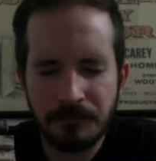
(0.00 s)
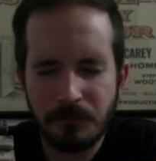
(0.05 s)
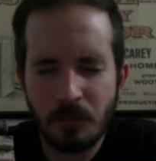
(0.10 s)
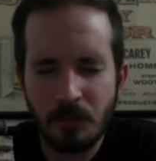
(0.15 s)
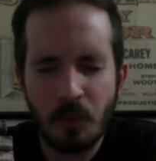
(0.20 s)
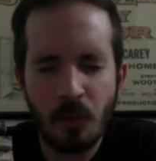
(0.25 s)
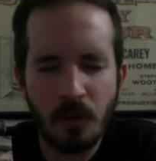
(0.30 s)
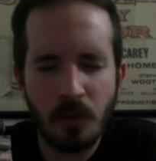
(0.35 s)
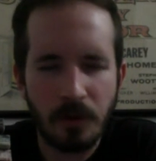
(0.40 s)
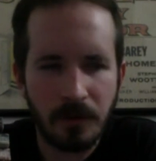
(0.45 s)

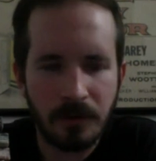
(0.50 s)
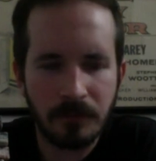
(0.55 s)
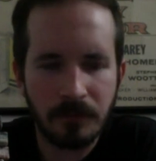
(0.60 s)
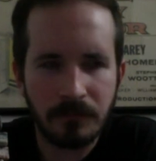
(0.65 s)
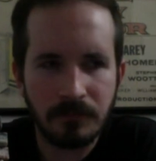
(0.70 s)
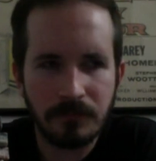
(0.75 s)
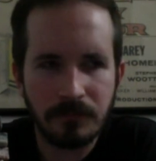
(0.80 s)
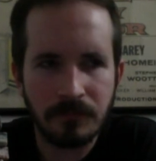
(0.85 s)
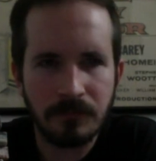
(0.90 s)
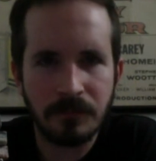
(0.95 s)
poor.
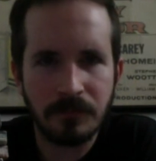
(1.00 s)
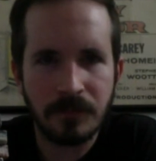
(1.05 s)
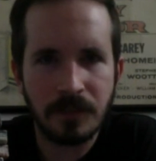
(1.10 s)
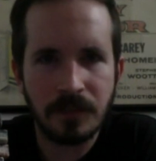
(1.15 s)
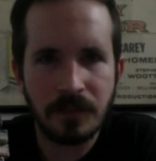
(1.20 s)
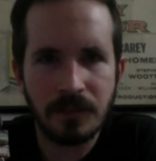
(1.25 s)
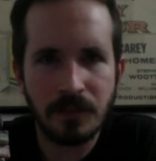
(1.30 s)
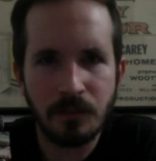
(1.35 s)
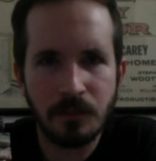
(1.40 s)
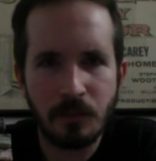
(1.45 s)

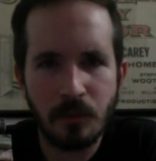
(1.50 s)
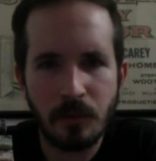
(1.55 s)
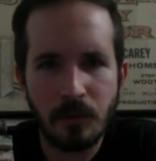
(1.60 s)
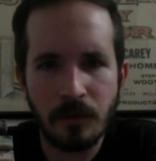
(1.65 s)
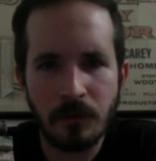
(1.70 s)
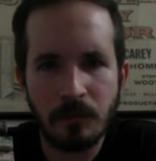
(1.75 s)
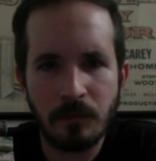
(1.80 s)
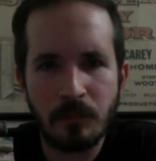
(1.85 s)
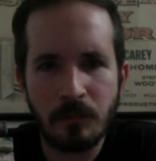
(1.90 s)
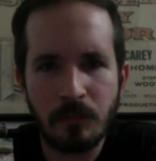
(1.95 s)
That's just
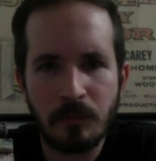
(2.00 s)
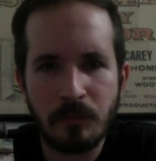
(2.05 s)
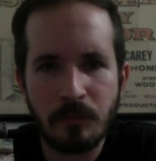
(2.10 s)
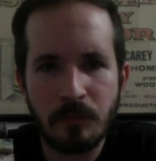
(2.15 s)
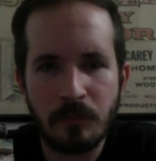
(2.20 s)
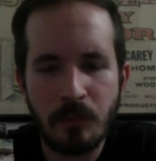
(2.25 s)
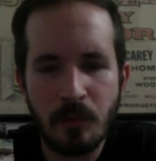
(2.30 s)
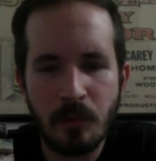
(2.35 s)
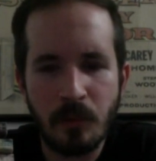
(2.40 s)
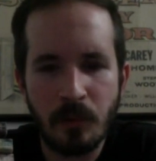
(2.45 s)
poor
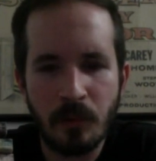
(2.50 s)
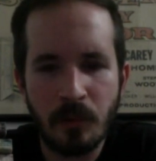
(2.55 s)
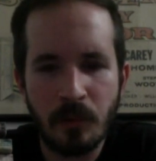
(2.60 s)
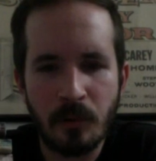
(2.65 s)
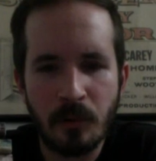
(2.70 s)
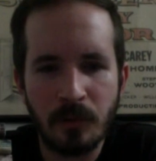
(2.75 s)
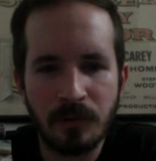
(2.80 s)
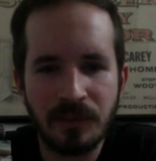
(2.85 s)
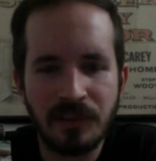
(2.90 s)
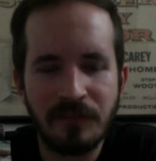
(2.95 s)

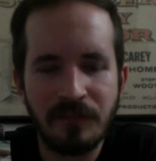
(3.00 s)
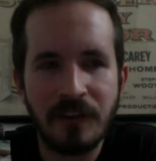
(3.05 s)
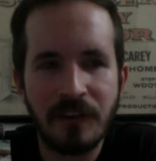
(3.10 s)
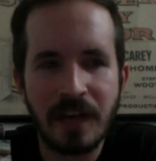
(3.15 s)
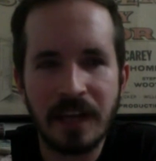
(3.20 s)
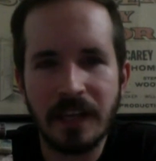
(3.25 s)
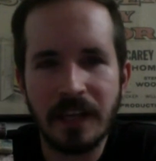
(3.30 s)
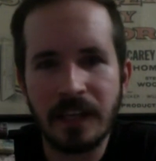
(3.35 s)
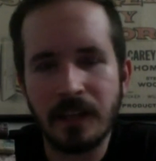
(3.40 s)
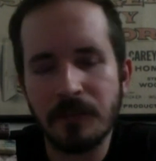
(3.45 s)

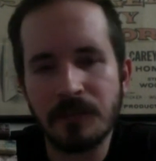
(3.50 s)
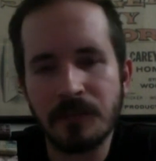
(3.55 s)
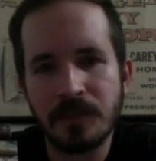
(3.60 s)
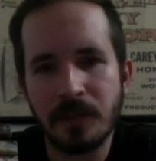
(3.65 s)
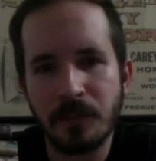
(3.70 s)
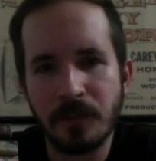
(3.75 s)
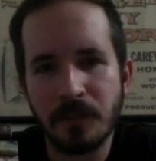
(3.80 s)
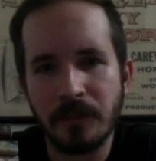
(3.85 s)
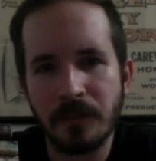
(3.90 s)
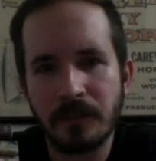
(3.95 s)
defining of
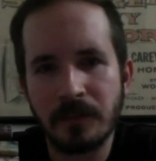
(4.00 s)
something.